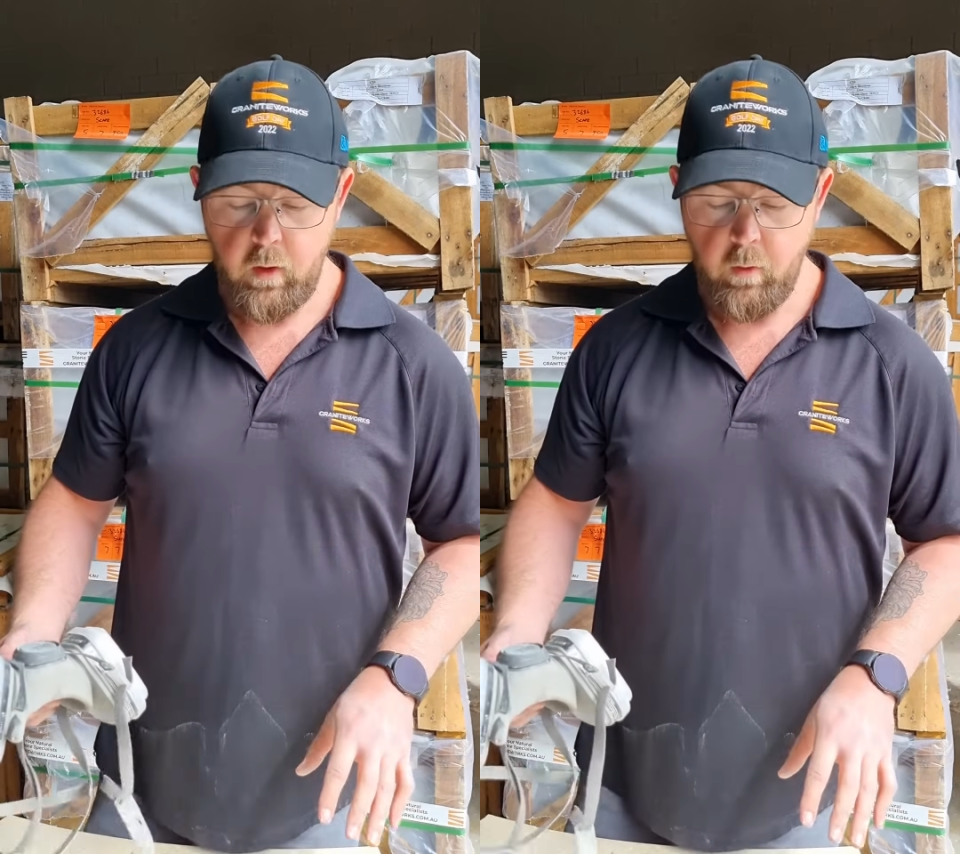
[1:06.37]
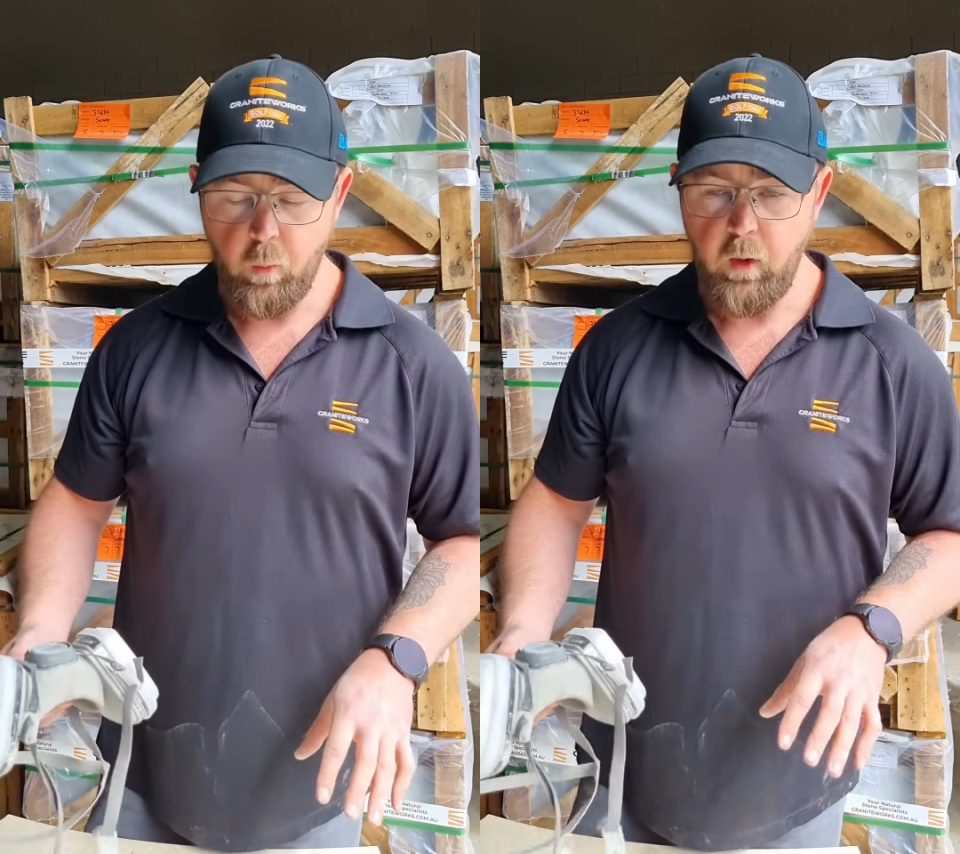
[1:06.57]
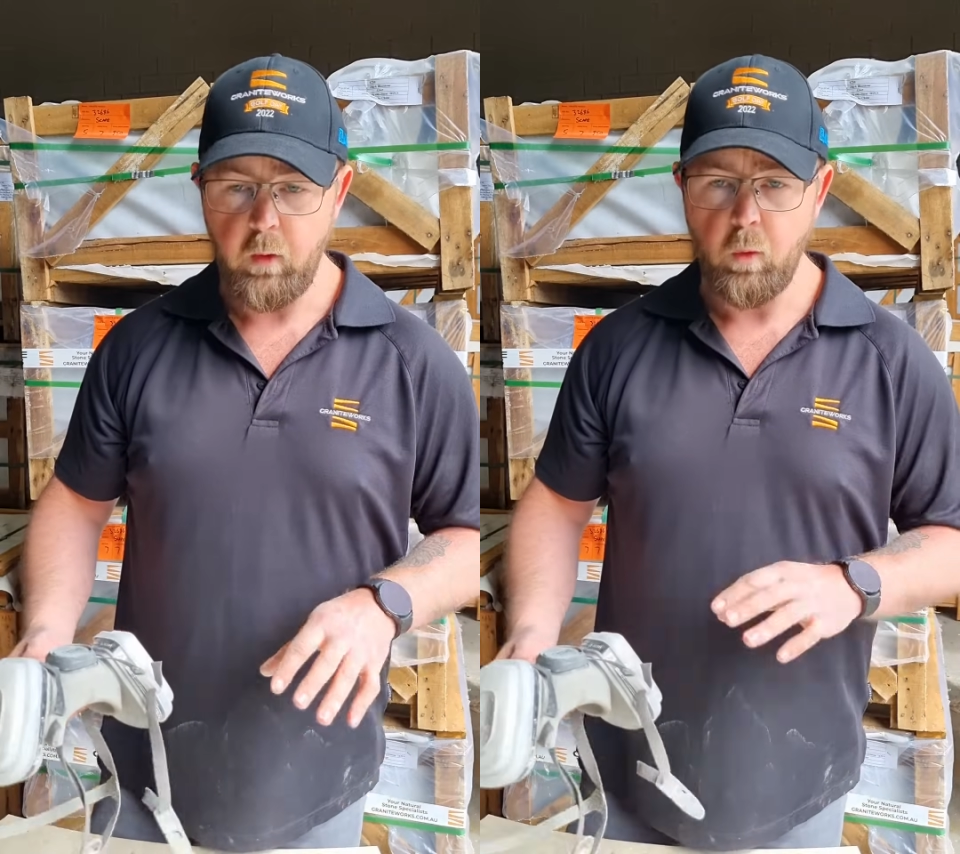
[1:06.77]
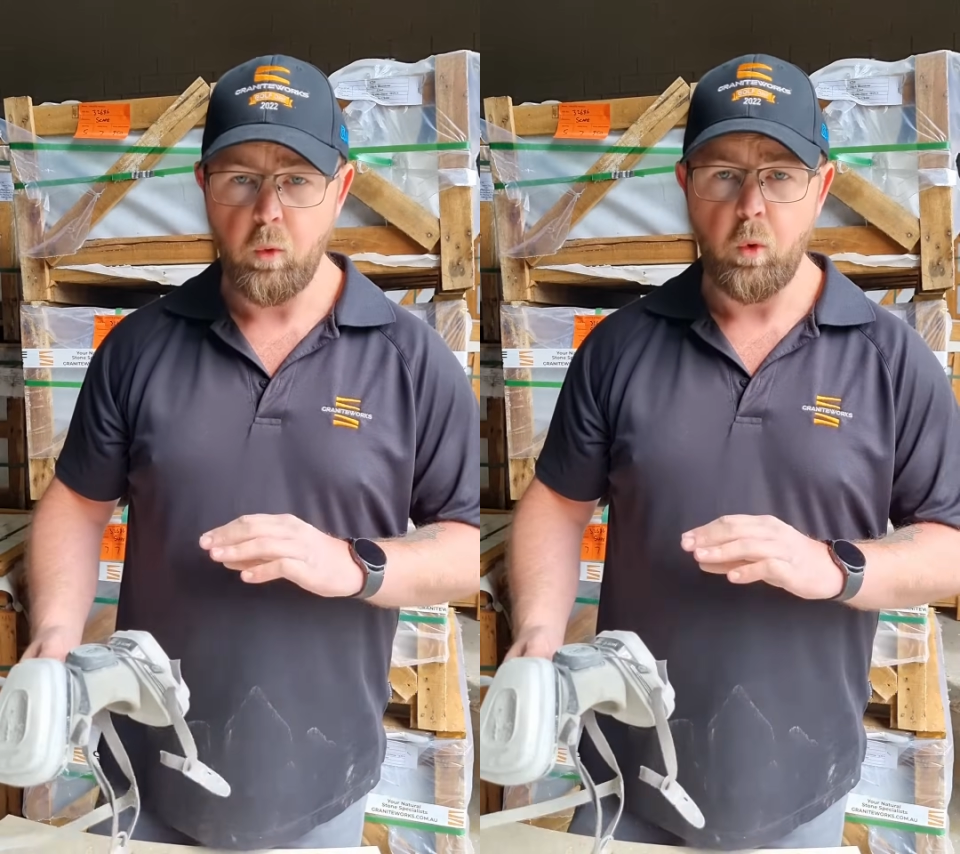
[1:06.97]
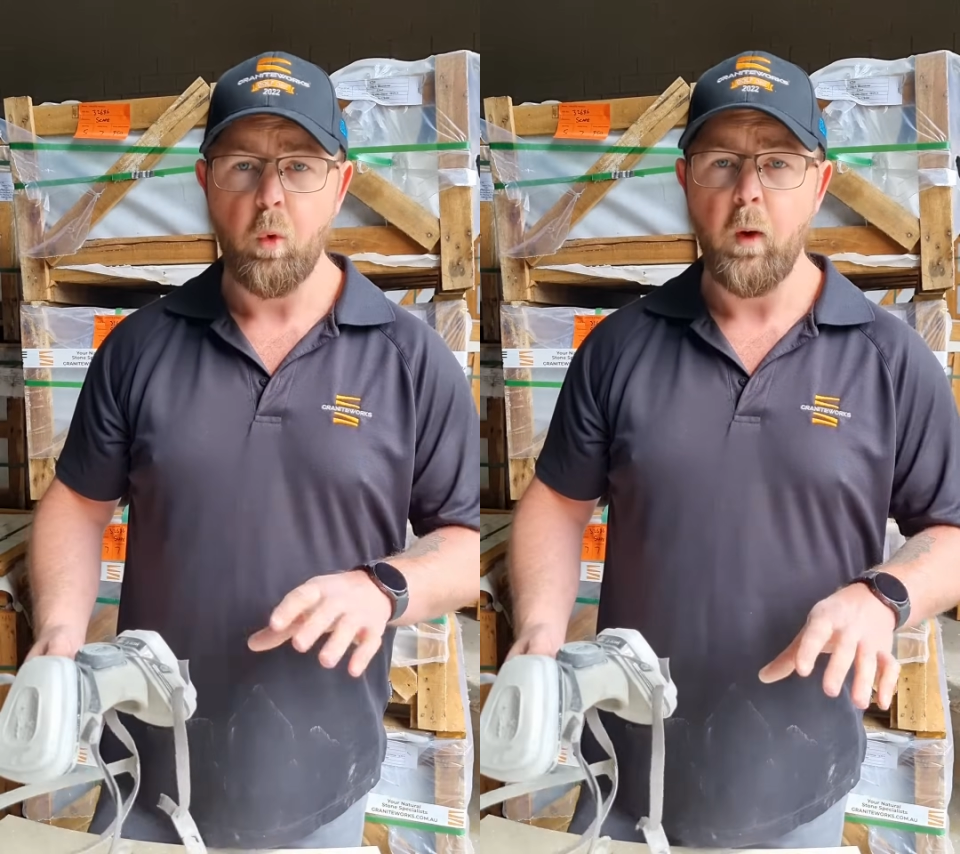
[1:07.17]
and we
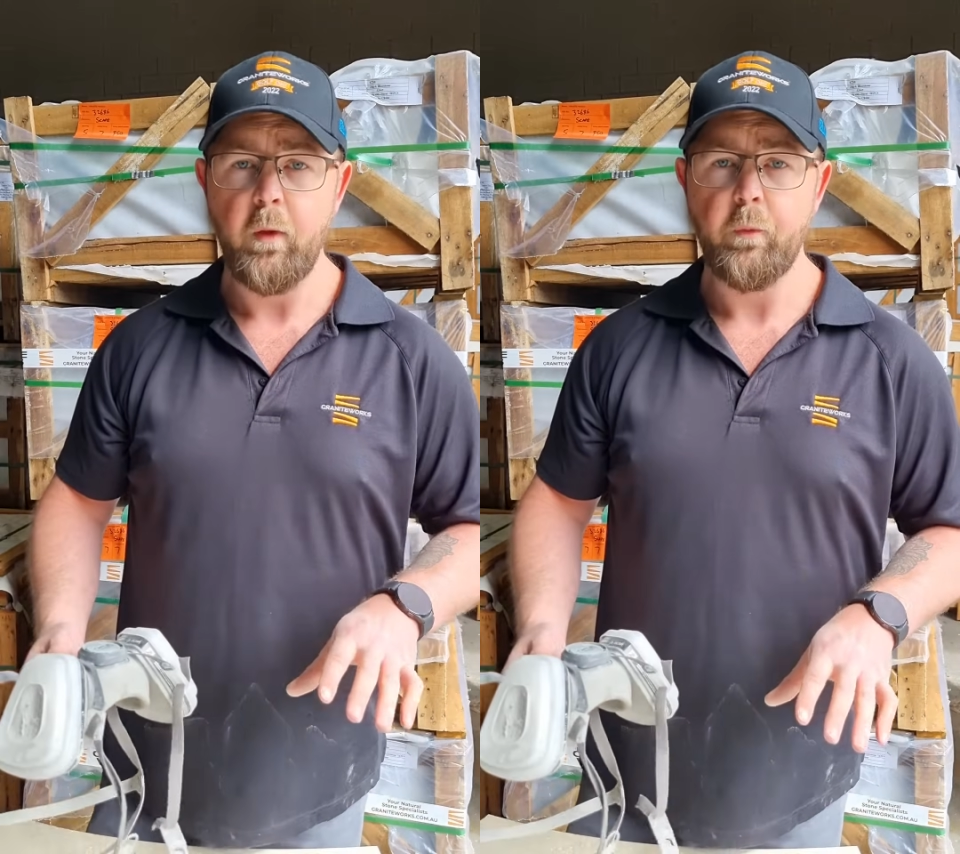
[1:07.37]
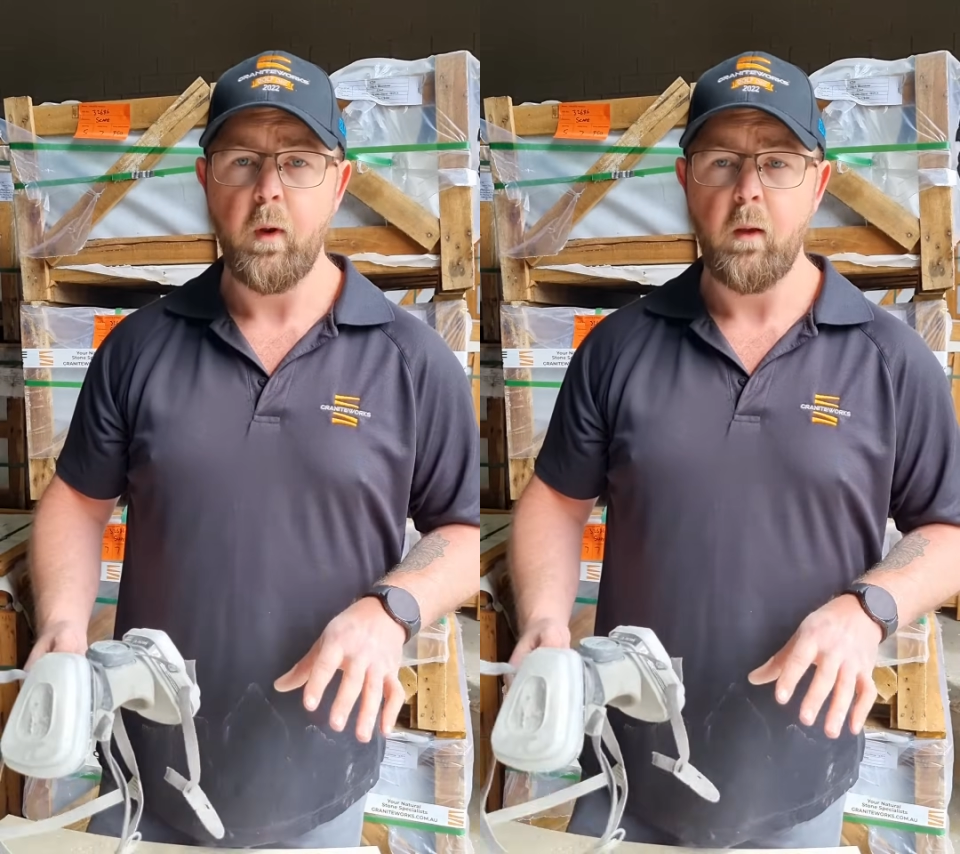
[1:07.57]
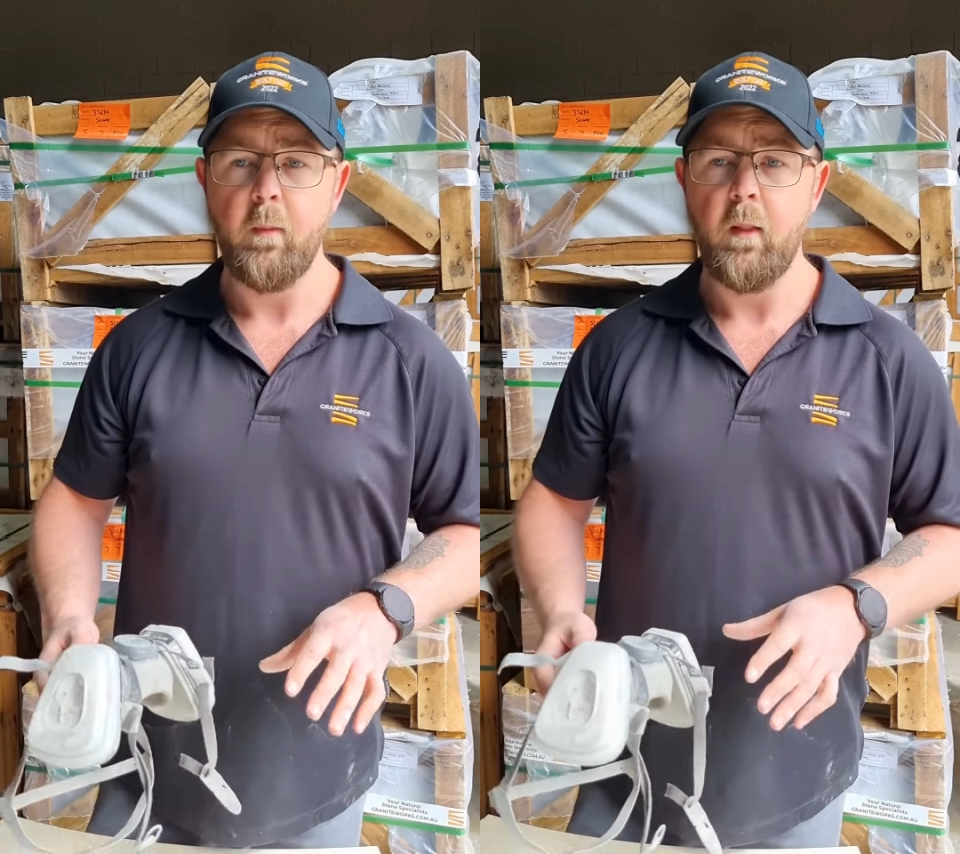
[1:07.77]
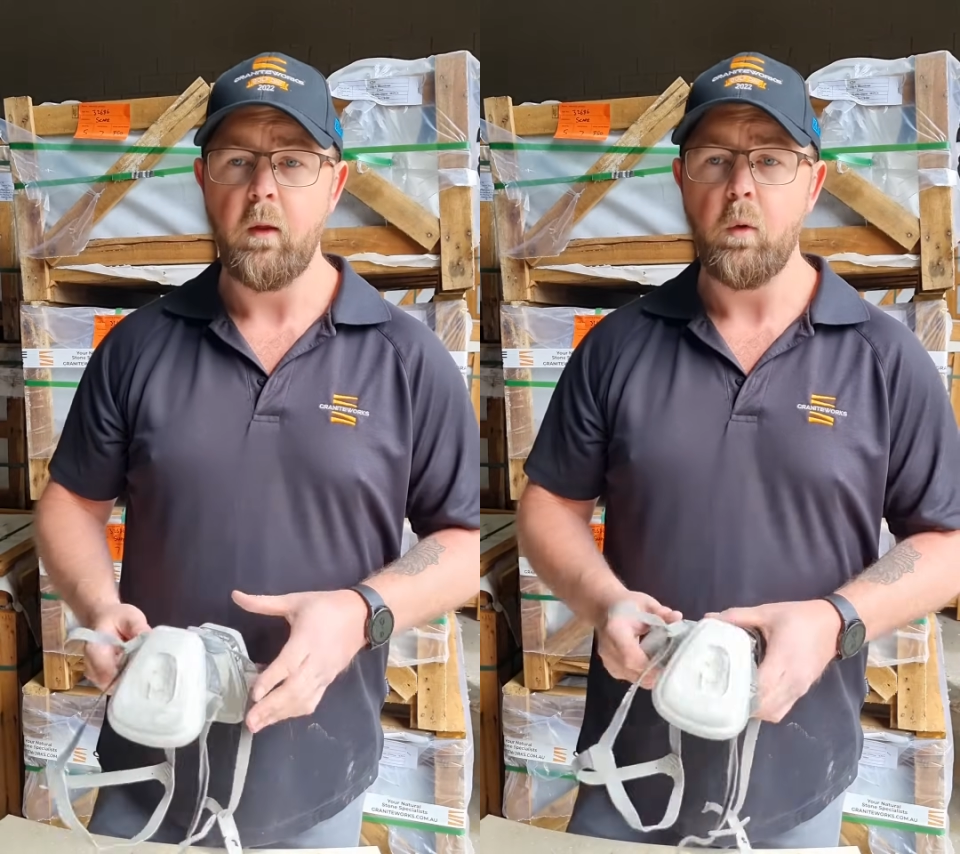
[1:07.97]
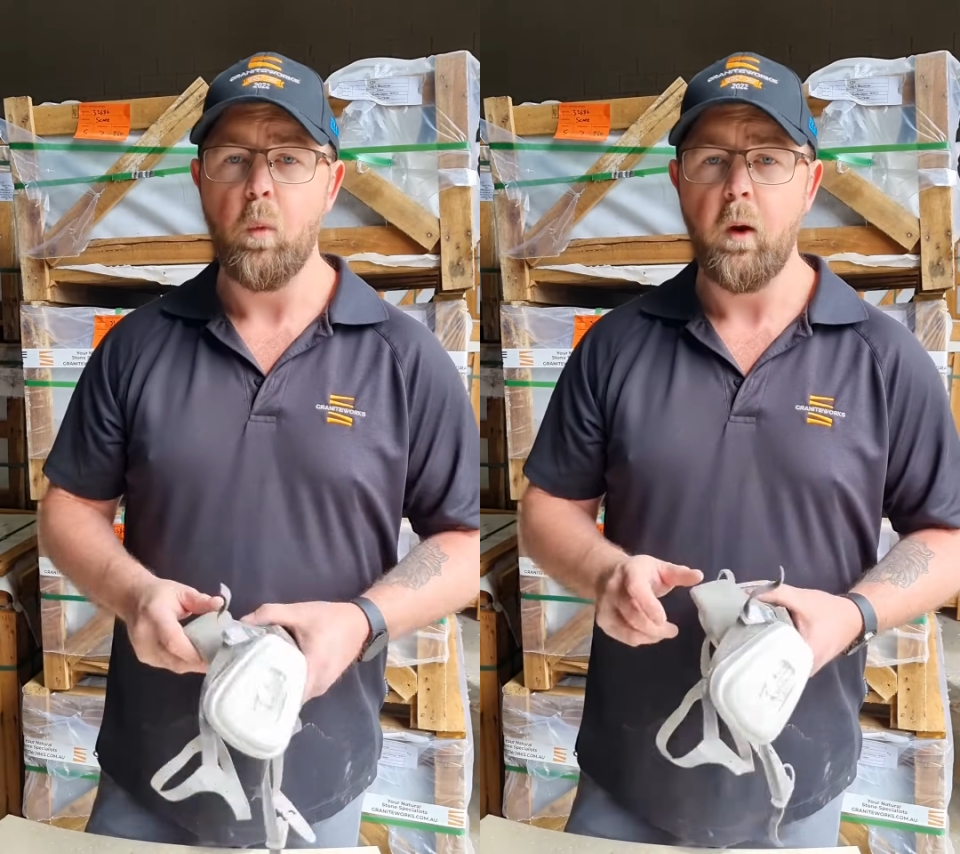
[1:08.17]
always recommend that
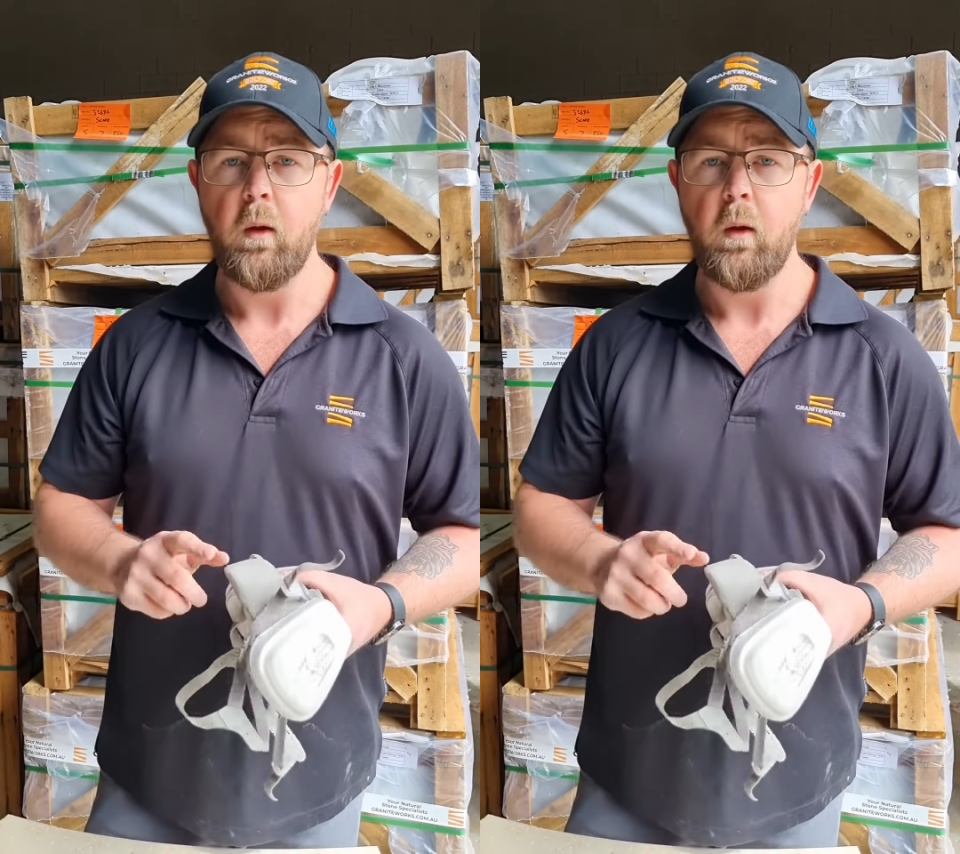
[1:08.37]
you're wearing